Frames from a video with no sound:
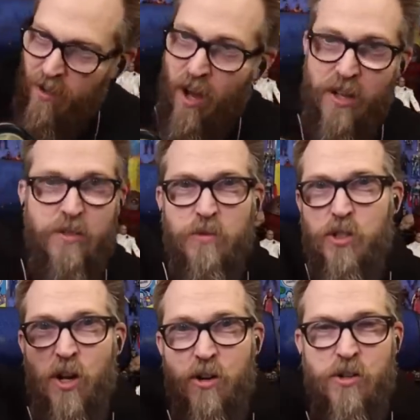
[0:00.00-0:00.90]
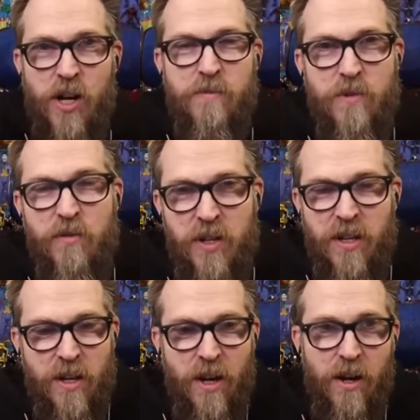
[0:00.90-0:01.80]
awesome Star Trek movie
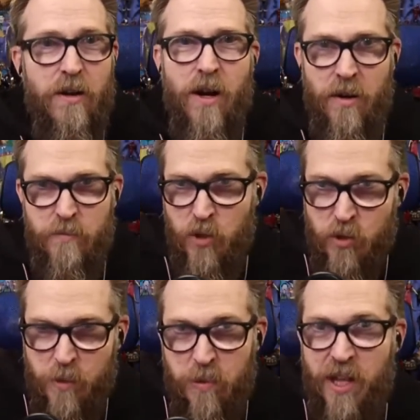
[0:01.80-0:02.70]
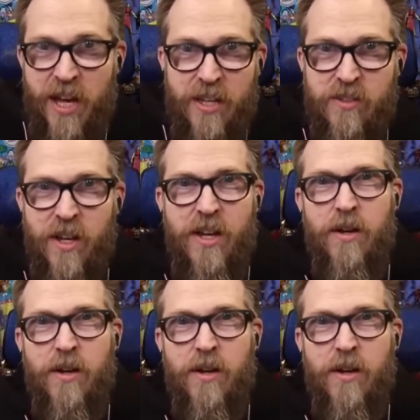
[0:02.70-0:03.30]
uh, uh, music plays.